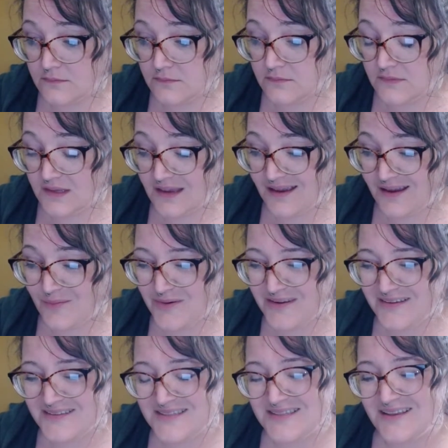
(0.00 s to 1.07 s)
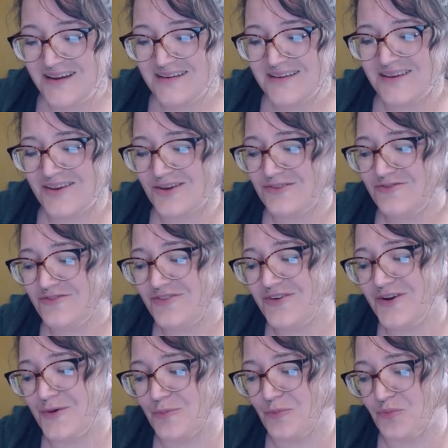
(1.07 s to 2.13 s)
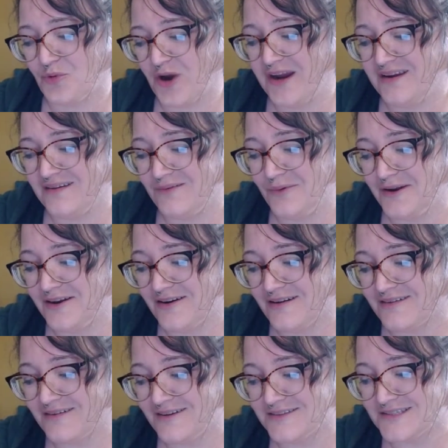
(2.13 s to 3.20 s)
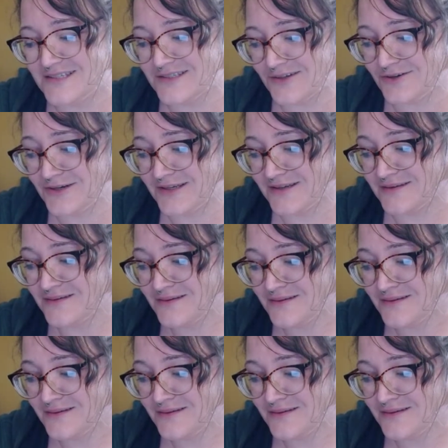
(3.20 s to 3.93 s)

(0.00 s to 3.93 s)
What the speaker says: yeah, but it's not good for your brain when you're on Concerta.